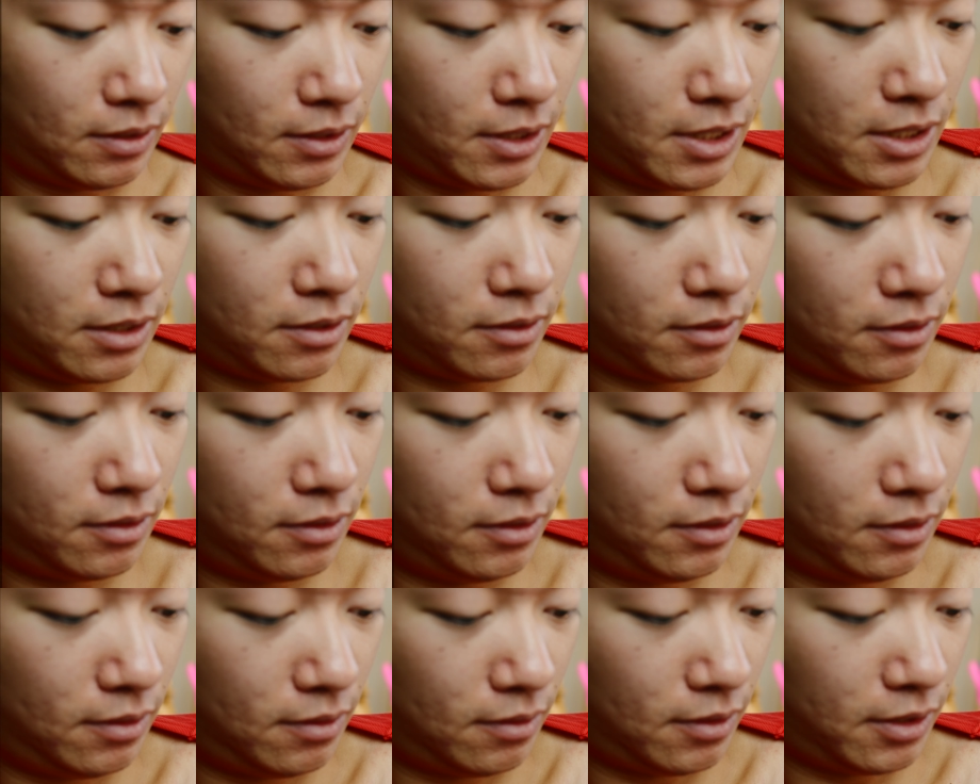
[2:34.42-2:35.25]
That
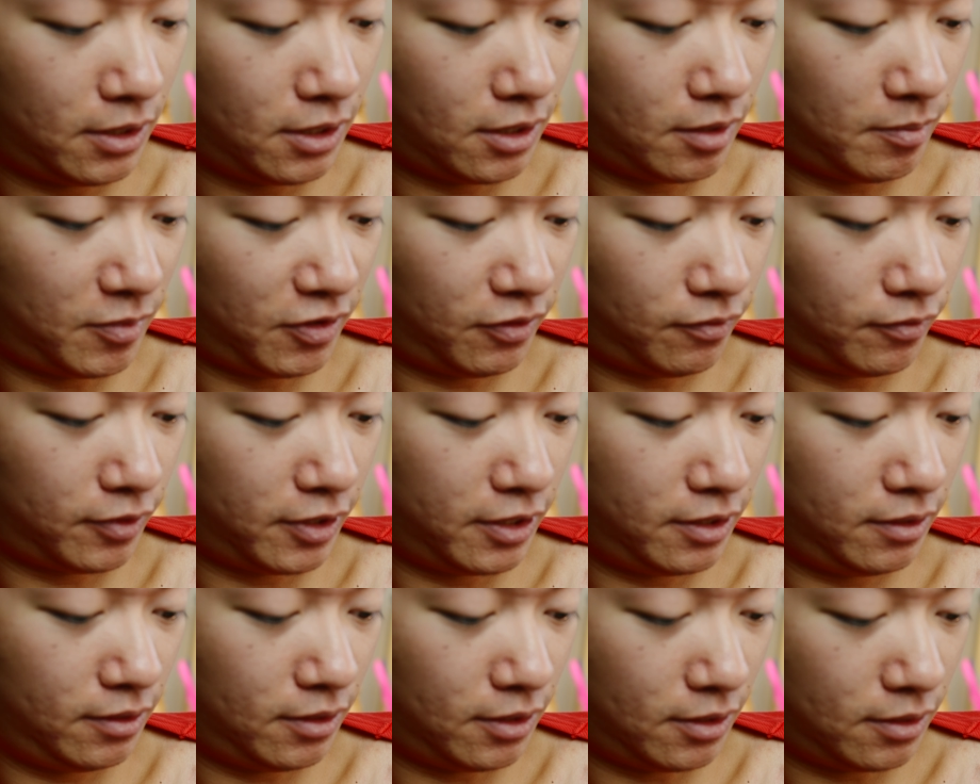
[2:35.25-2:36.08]
there, my
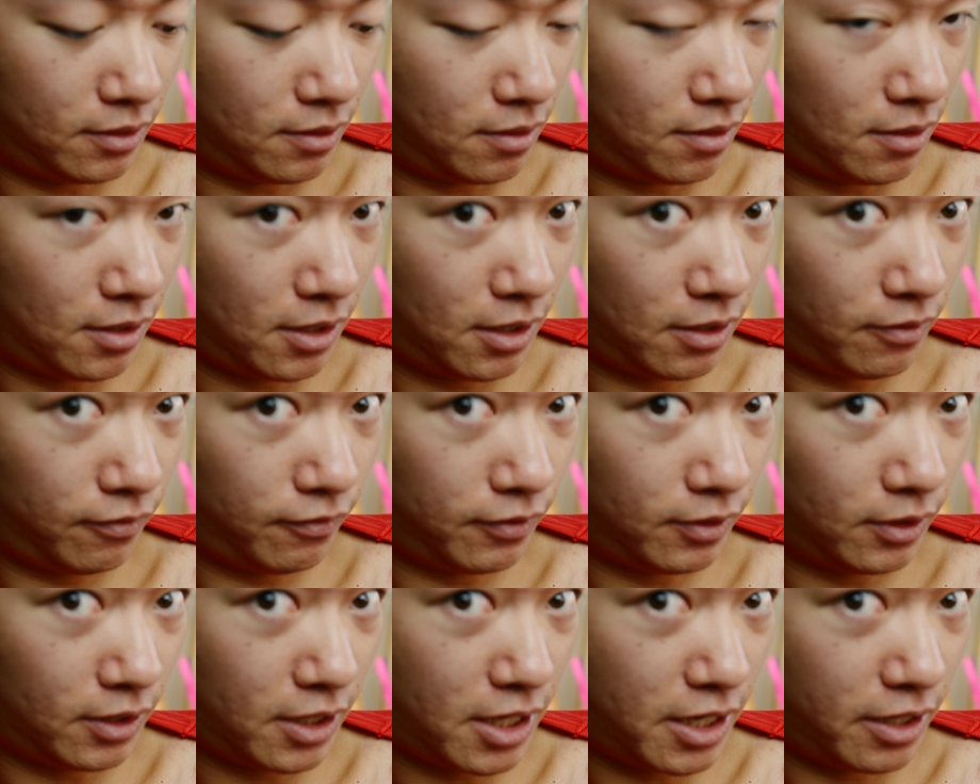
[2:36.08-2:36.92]
friends, is there
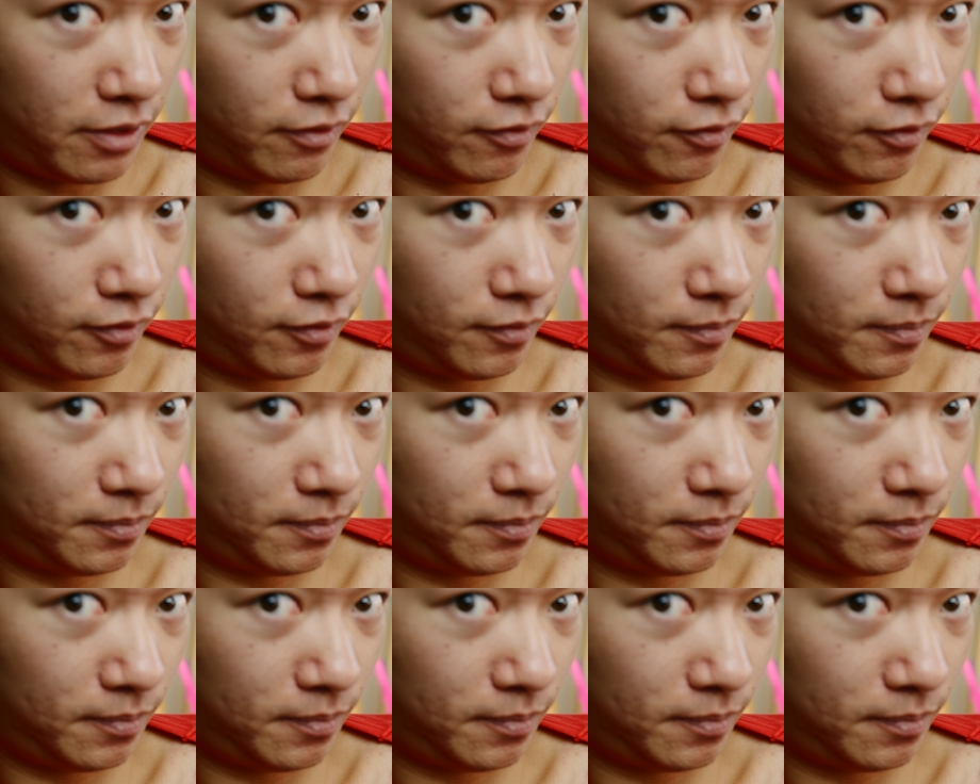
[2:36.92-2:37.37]
for life.